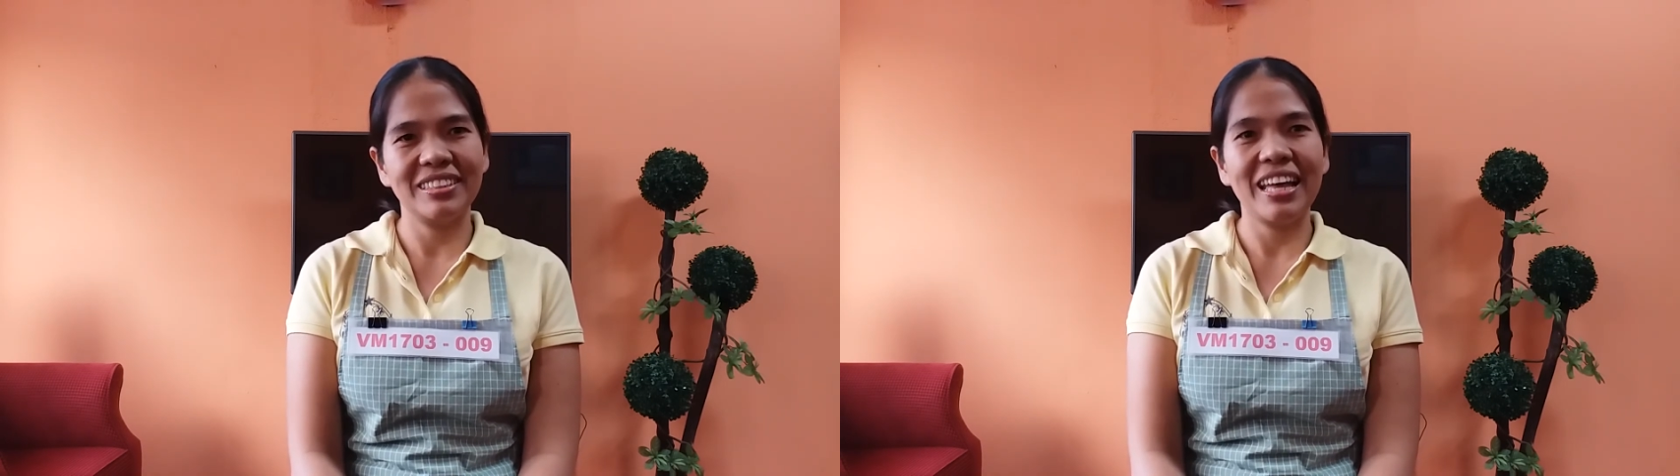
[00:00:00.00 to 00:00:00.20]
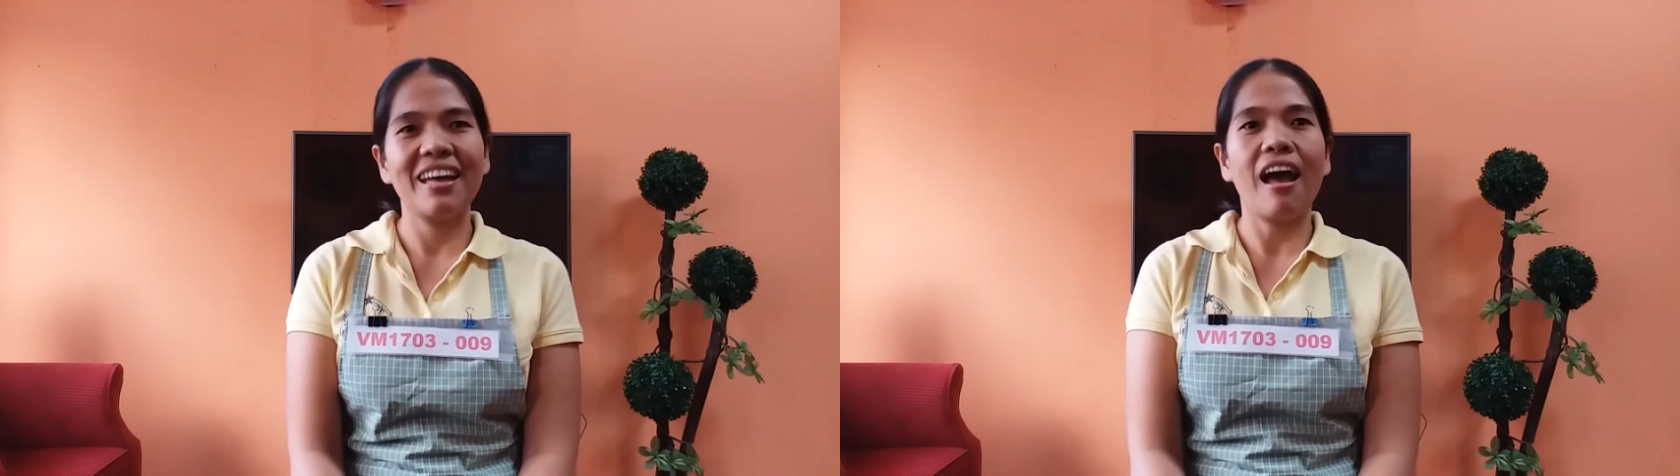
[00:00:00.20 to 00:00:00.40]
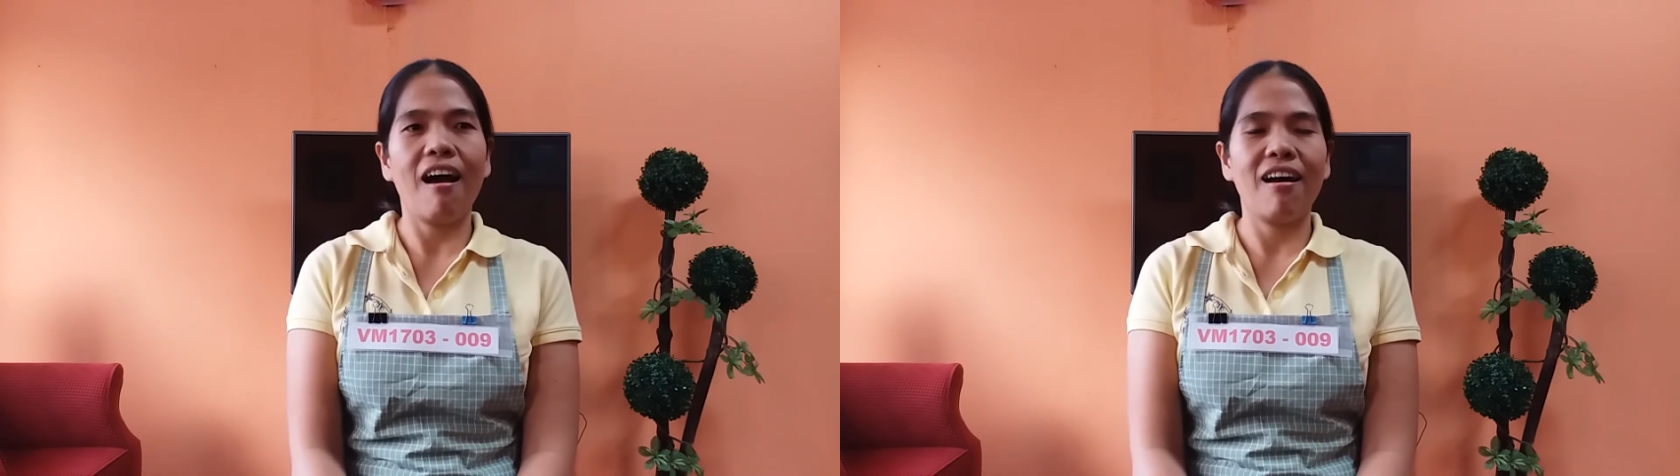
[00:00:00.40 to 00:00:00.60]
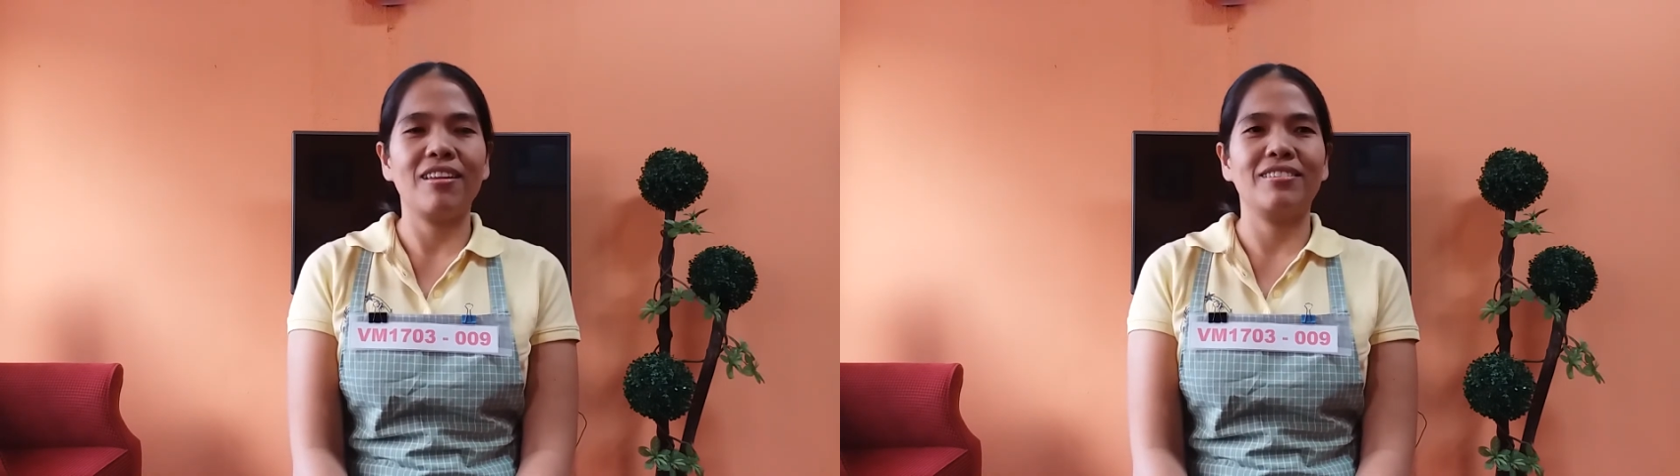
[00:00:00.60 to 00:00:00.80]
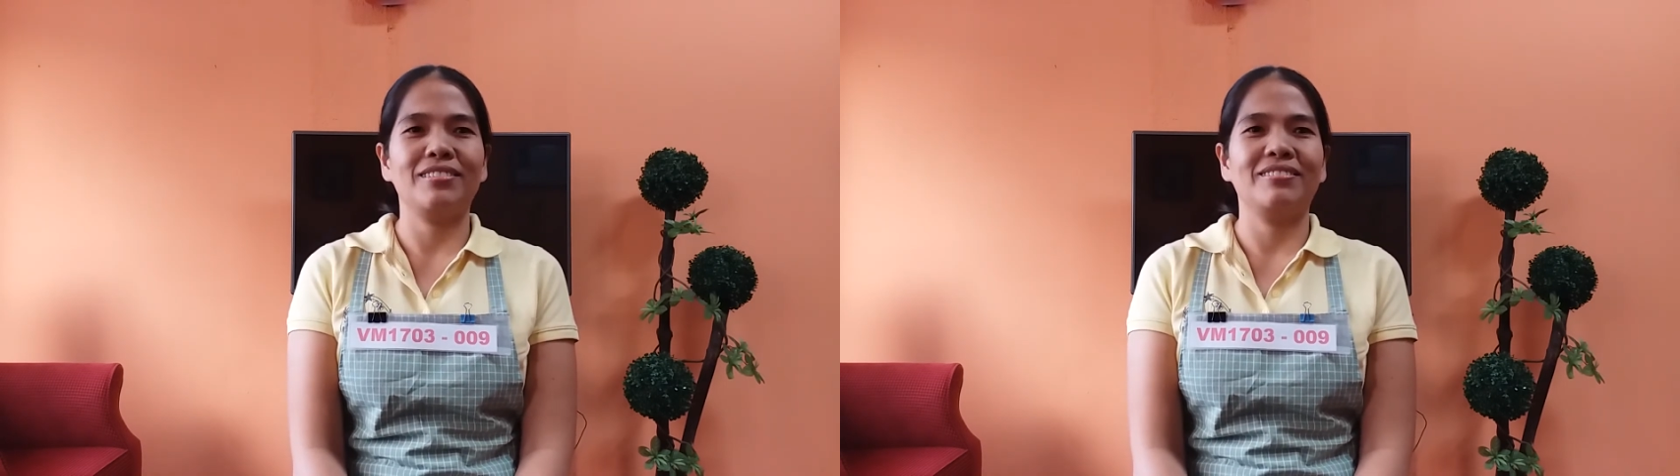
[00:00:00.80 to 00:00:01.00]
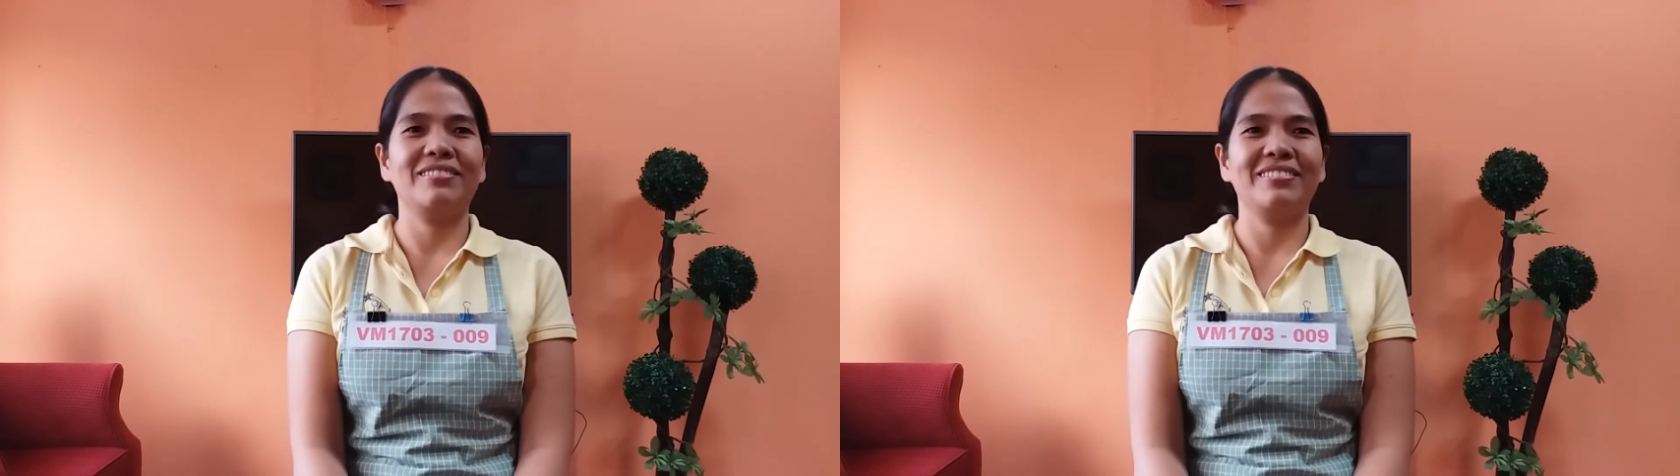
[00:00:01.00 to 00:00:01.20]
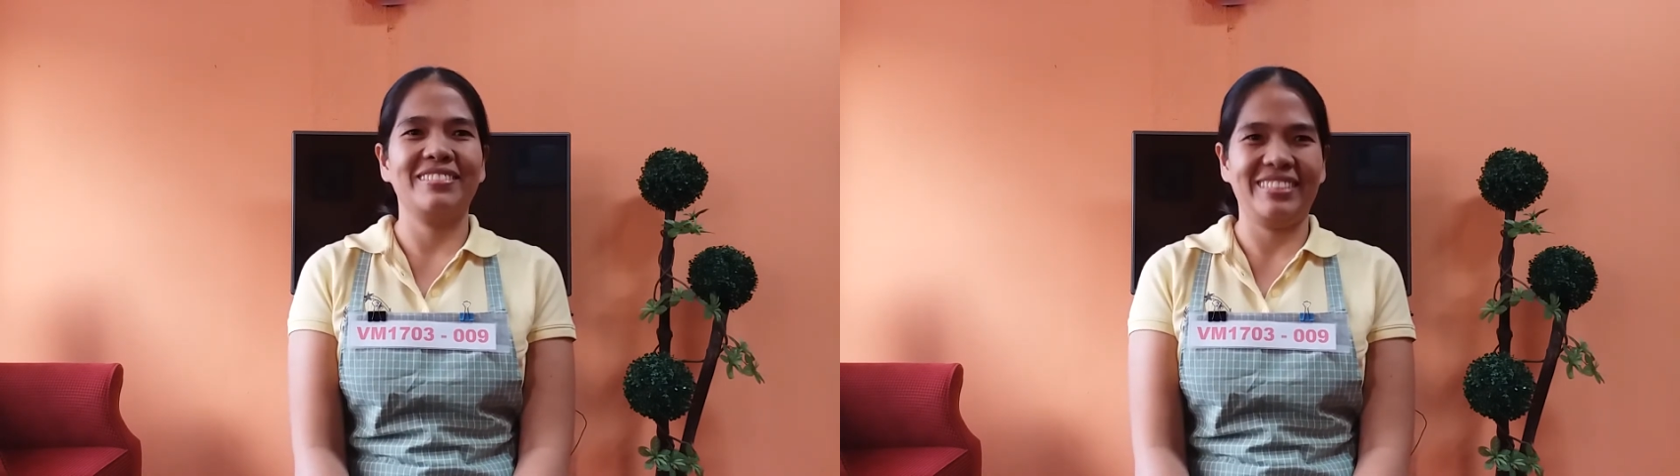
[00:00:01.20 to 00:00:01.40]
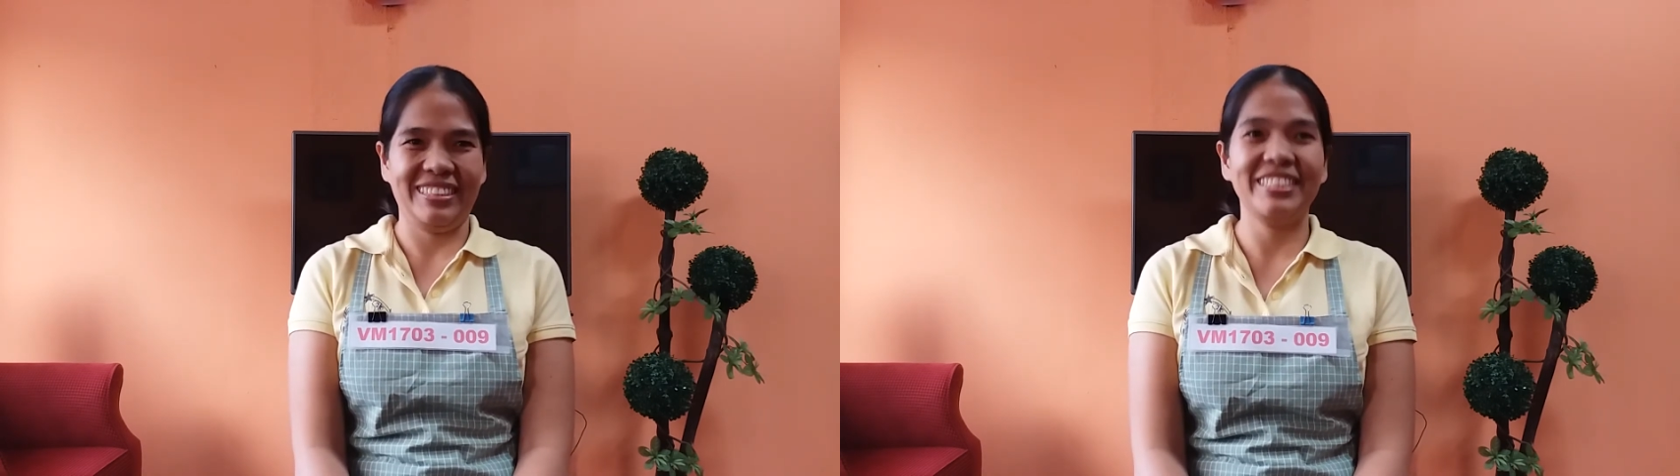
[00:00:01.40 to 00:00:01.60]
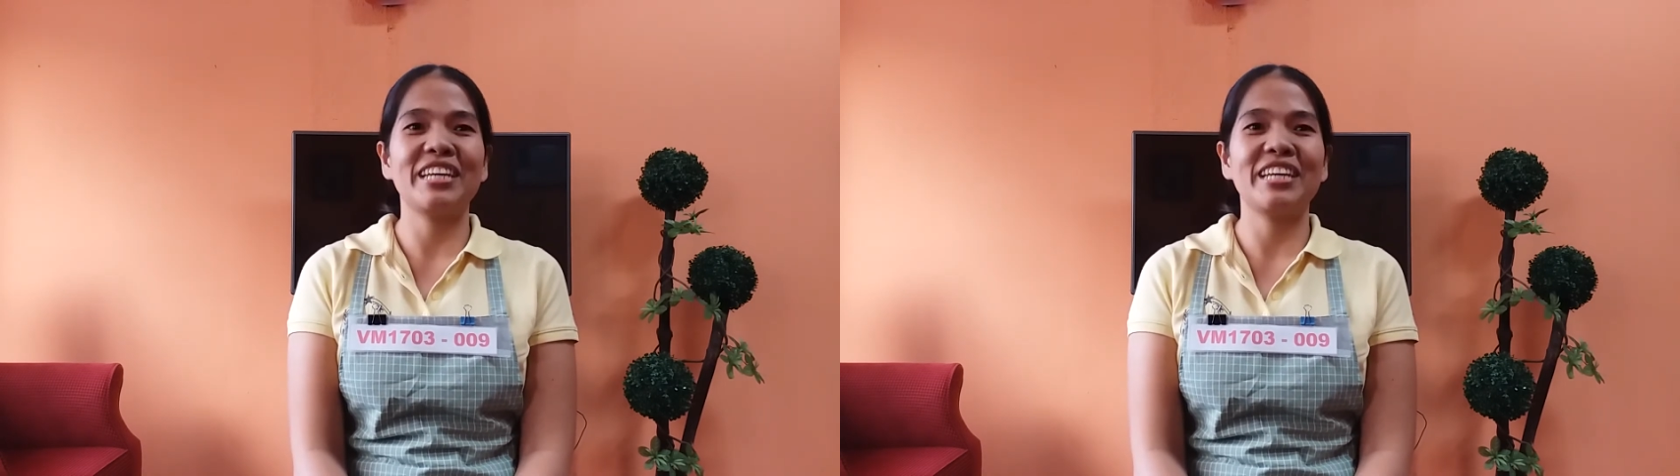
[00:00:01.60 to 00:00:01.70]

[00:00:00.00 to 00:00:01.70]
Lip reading: I mean very far,